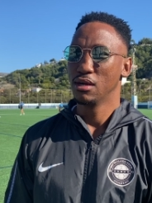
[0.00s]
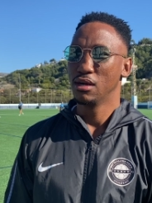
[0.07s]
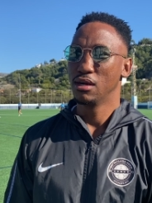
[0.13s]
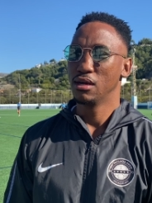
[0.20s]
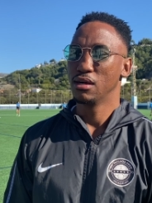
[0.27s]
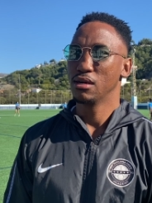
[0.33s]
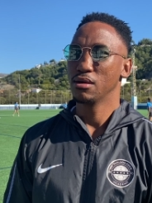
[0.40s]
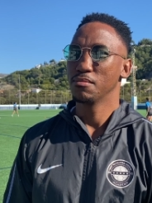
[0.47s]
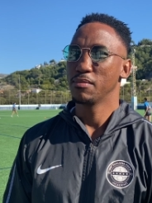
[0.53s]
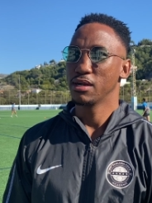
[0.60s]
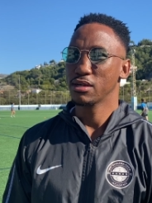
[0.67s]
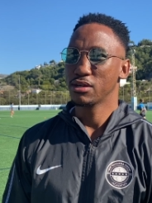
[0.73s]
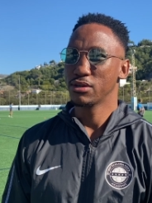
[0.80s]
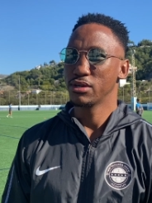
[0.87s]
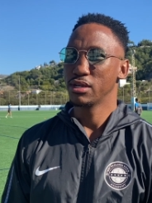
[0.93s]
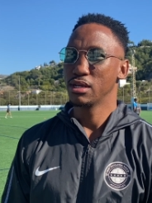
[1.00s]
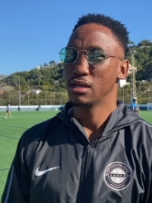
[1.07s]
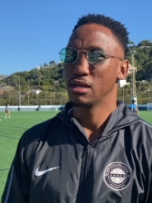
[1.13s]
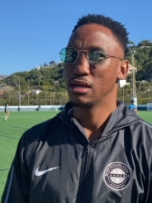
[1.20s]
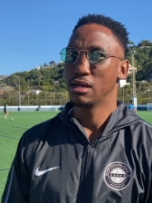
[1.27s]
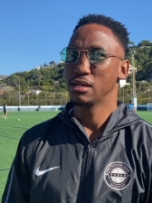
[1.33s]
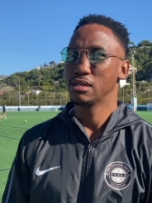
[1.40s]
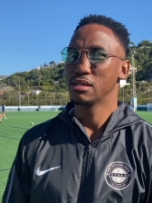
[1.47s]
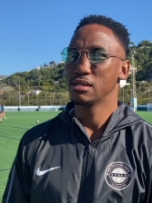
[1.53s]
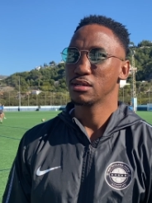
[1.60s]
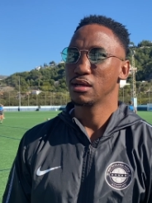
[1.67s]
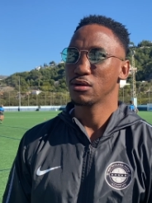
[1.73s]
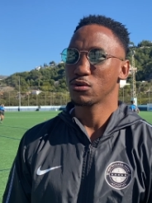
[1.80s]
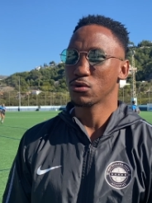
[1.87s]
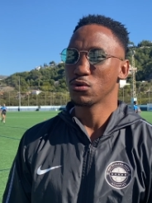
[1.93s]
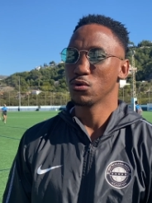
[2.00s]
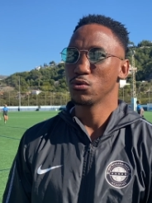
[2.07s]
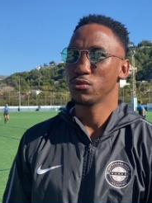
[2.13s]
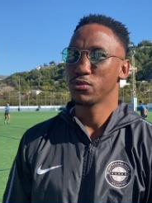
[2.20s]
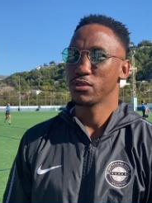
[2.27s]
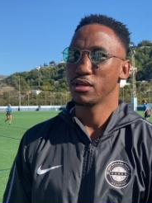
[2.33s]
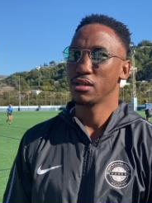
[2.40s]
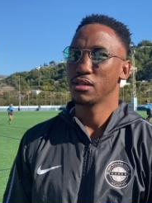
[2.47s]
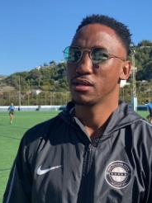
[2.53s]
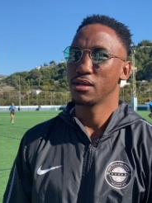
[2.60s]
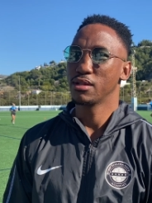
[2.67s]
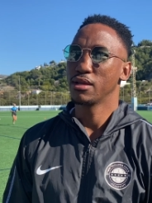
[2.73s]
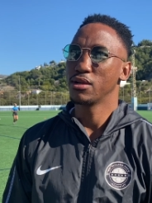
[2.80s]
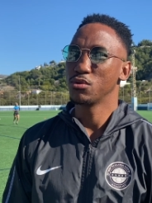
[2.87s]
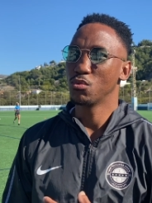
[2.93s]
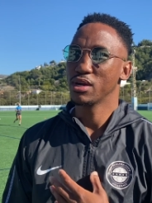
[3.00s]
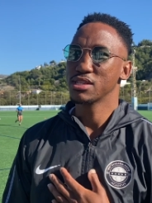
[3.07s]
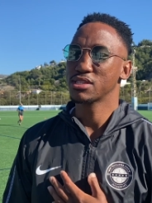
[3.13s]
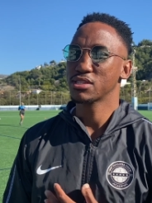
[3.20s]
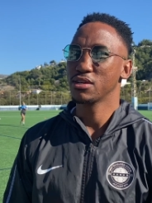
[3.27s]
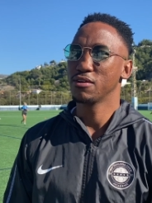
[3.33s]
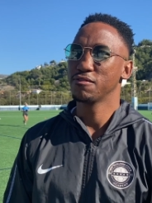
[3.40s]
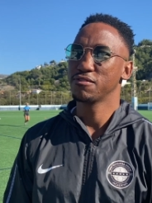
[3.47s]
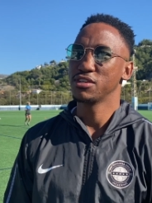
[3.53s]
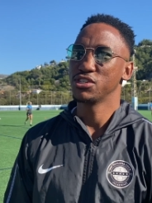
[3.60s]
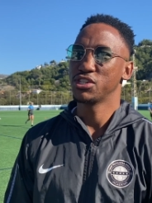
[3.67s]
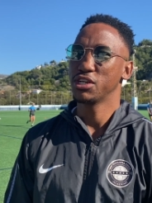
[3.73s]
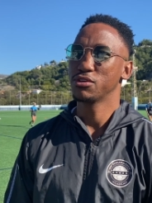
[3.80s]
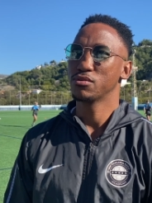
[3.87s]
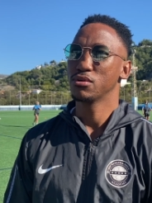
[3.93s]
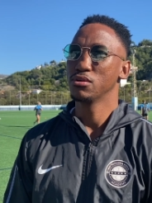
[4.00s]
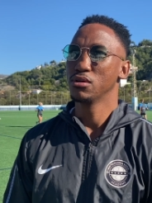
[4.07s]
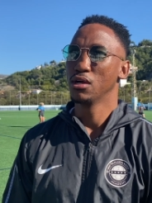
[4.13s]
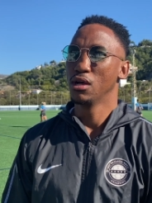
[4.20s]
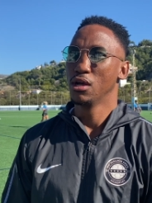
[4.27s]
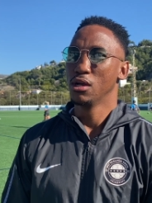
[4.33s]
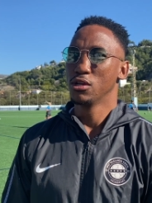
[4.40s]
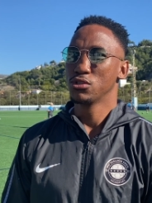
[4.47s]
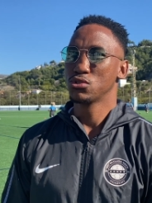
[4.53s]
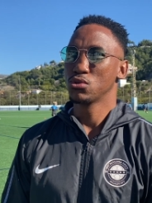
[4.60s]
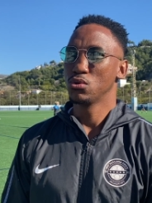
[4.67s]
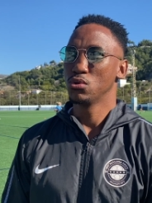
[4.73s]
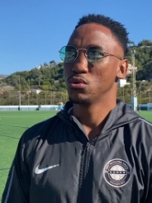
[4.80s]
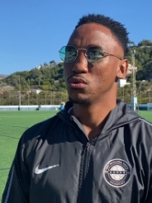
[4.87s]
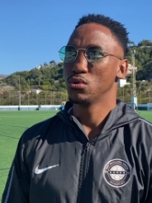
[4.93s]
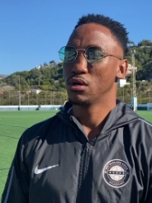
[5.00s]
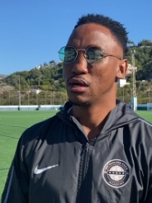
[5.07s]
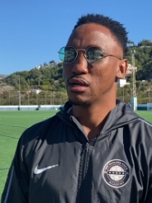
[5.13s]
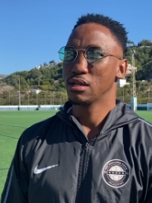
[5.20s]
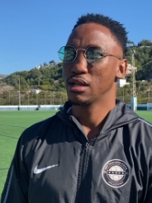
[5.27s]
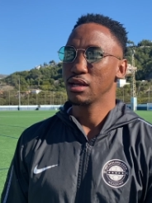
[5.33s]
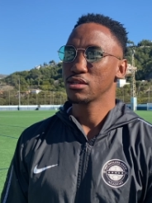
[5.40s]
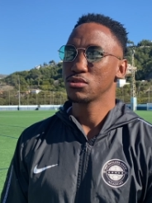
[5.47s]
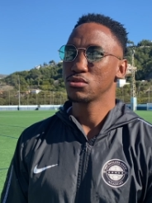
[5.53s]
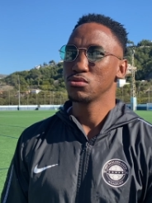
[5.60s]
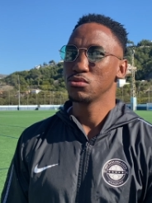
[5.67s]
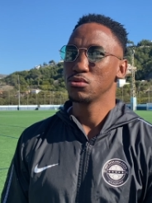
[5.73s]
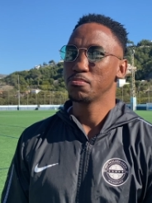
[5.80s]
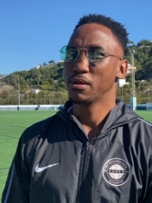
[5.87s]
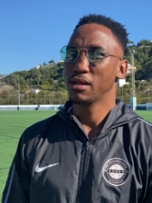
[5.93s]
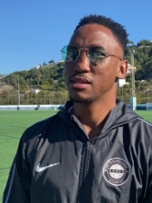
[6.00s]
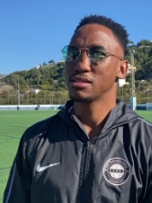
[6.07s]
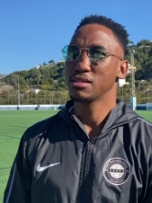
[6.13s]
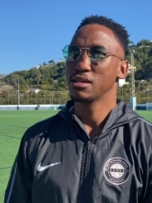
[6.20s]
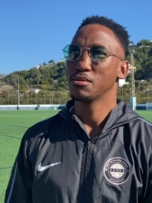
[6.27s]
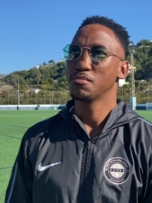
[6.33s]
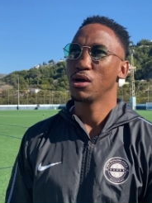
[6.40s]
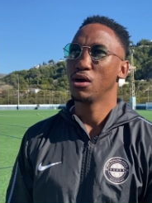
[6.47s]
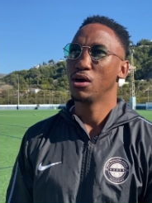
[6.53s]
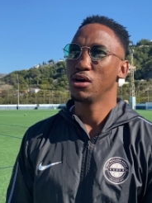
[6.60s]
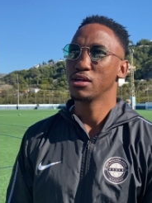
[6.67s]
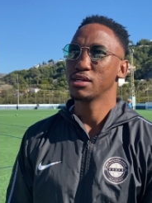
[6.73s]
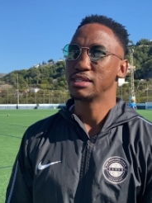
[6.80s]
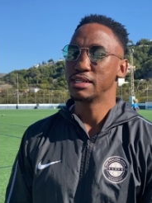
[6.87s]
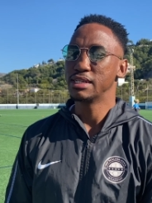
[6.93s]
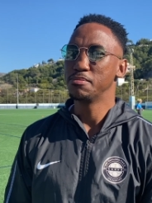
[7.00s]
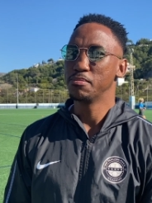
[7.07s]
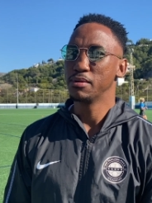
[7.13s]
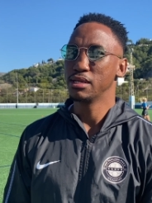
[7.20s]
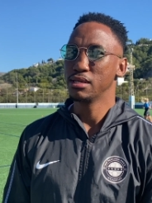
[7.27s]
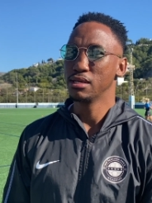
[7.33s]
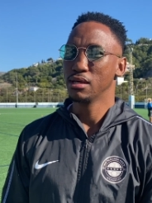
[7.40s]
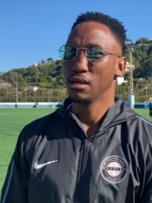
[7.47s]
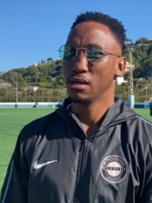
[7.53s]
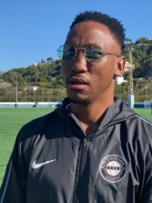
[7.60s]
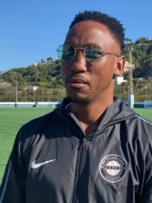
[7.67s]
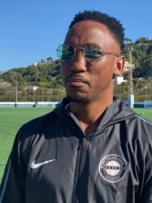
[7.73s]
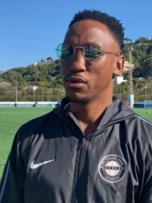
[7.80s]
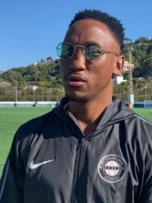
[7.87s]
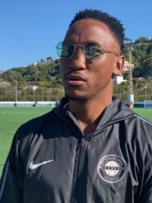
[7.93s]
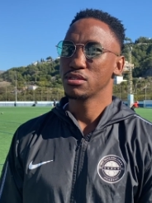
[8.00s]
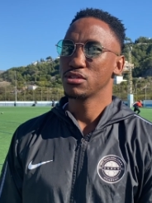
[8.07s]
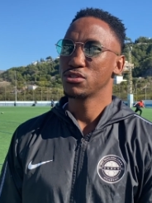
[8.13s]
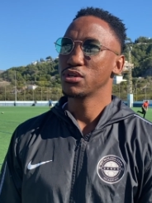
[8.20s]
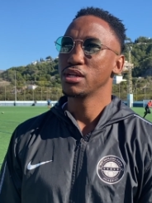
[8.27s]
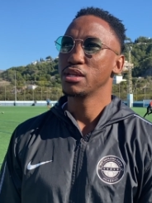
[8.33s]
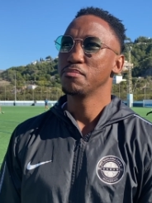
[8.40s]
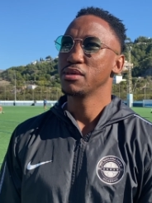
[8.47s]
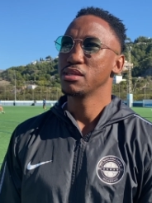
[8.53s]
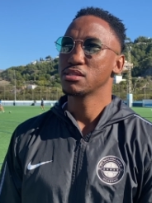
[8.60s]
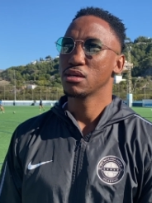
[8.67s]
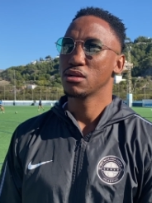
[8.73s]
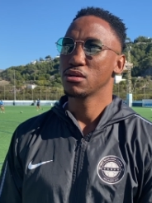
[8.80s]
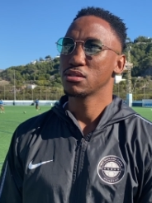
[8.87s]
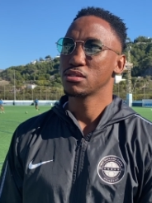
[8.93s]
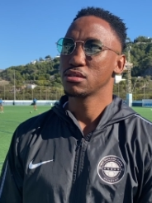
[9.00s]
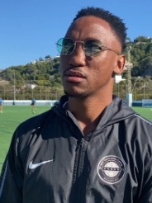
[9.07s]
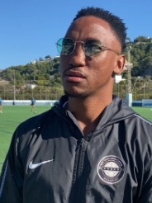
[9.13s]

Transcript: uh, my career and growth in in oneself in general. So I'd like to place it in my heart deeply, because it really means a lot.